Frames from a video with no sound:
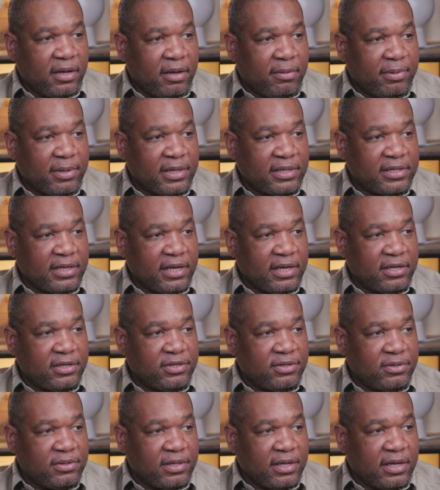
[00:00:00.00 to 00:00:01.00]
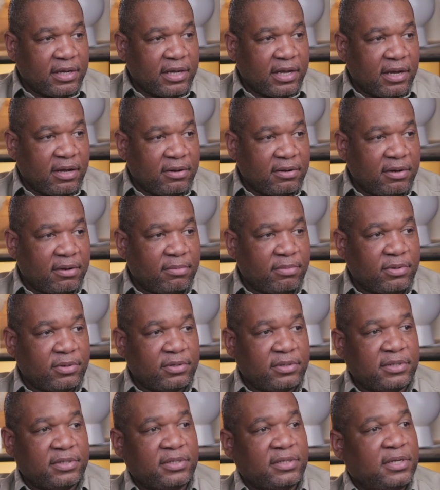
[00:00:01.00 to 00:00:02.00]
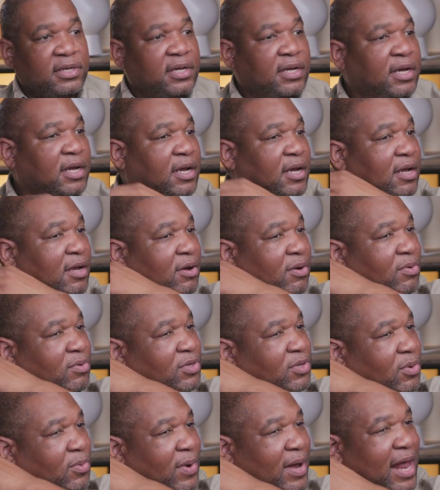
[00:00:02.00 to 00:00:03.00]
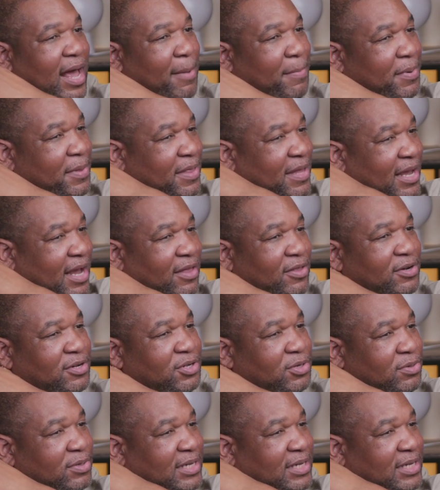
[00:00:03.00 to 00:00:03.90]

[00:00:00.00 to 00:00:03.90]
because they issued the account numbers. So what happened the other two